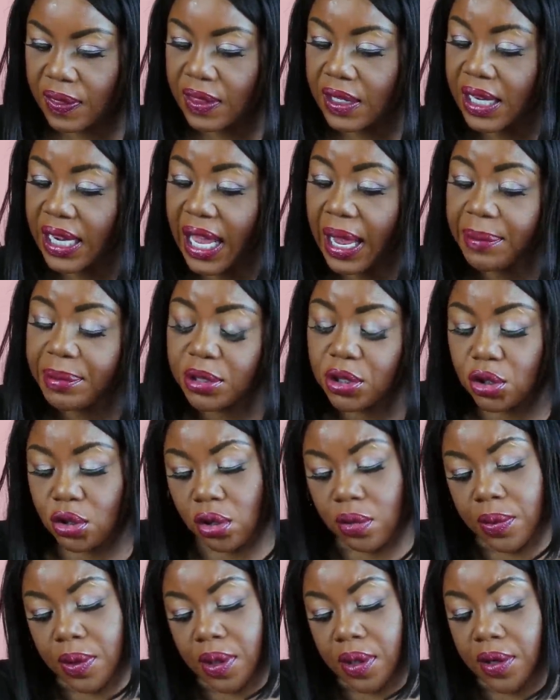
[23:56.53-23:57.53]
the
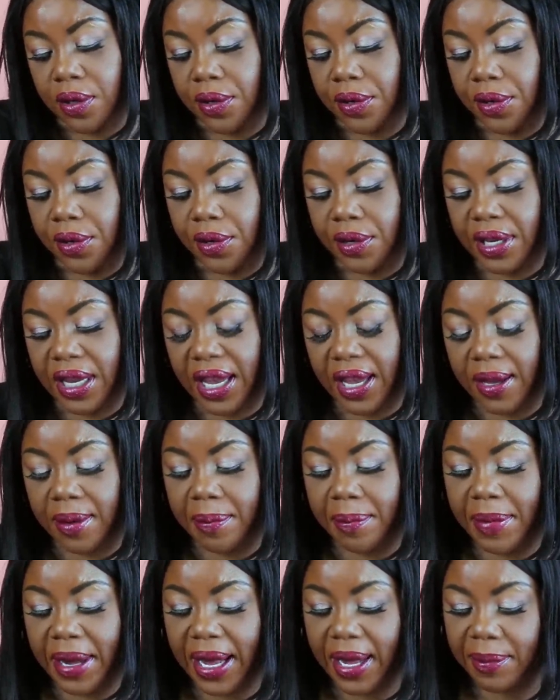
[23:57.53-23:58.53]
laboratory girl
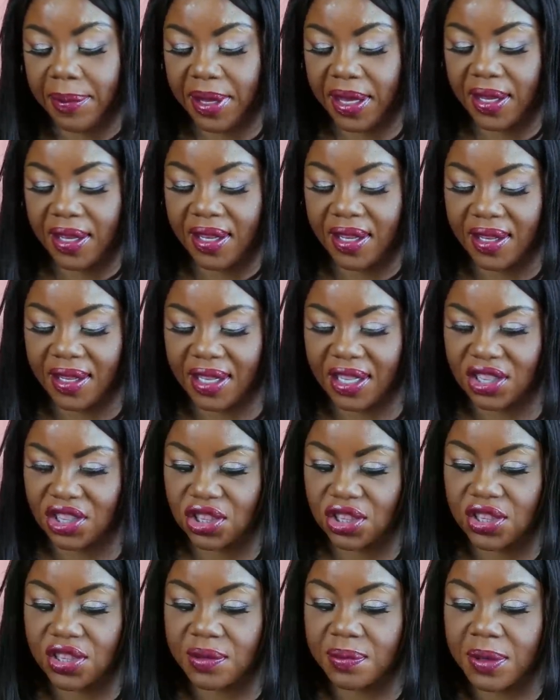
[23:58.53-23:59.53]
came by me and
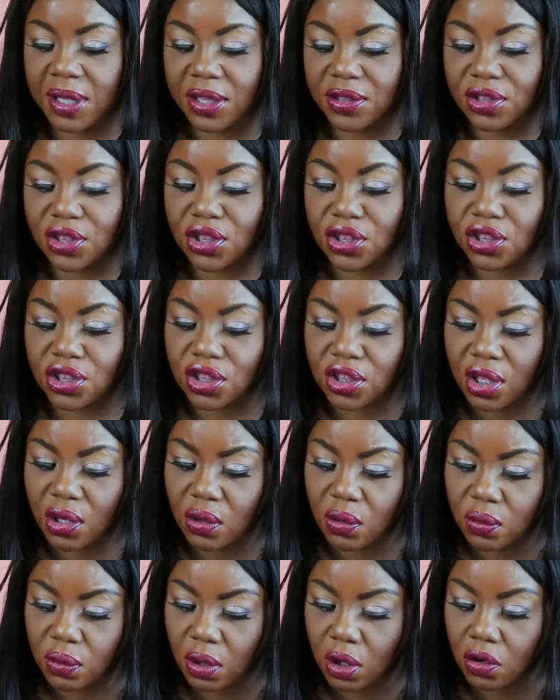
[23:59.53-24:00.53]
she smelled so,
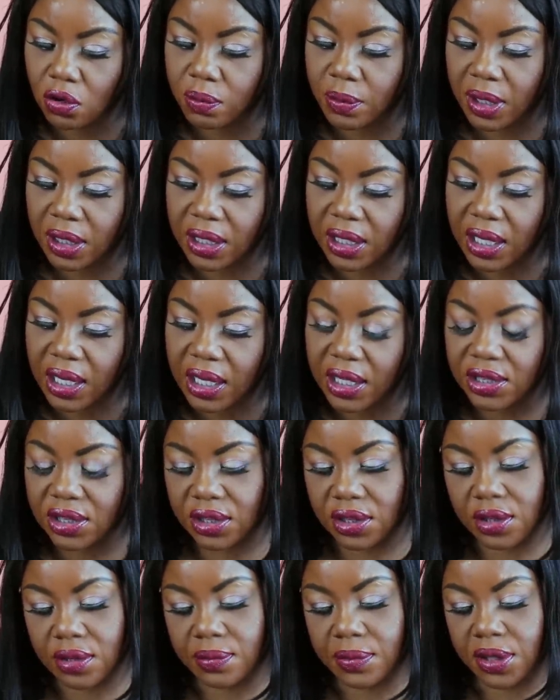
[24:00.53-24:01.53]
oh, oh my
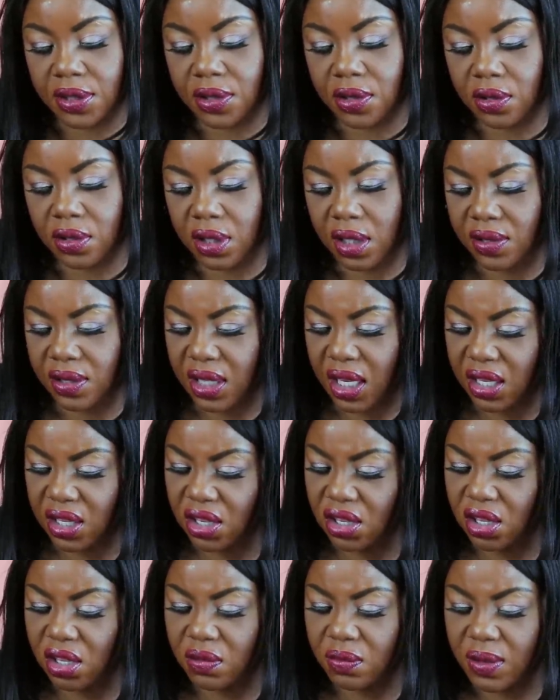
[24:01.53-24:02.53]
gosh, she smelled so good. I was
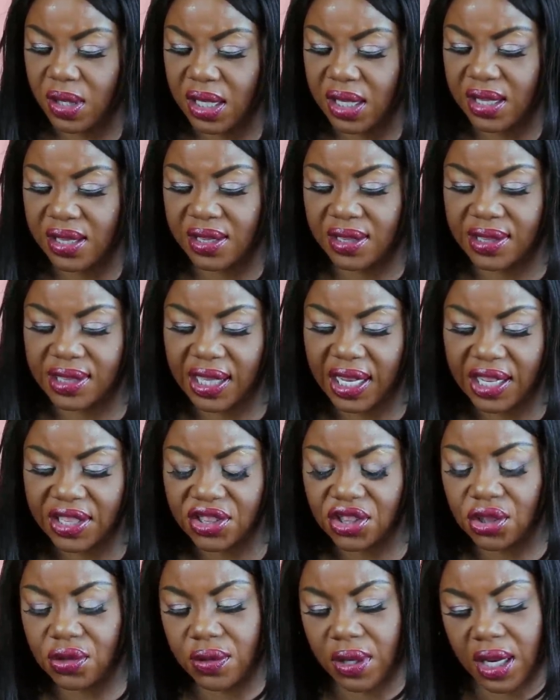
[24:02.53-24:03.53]
like, girl, what is
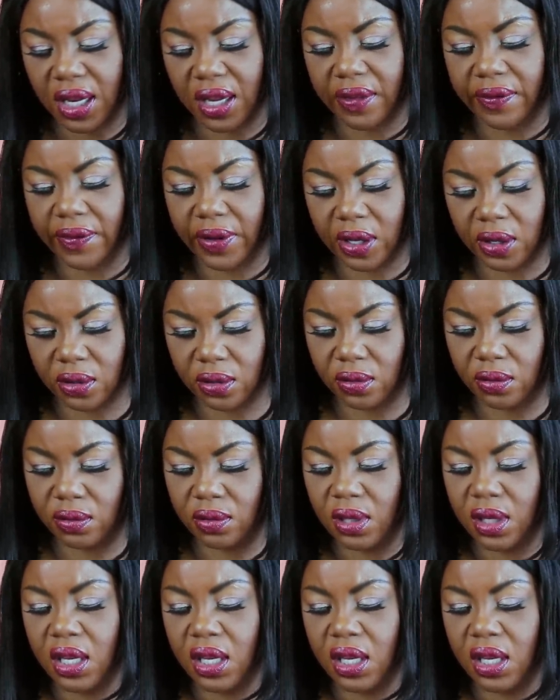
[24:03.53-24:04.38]
that you have on?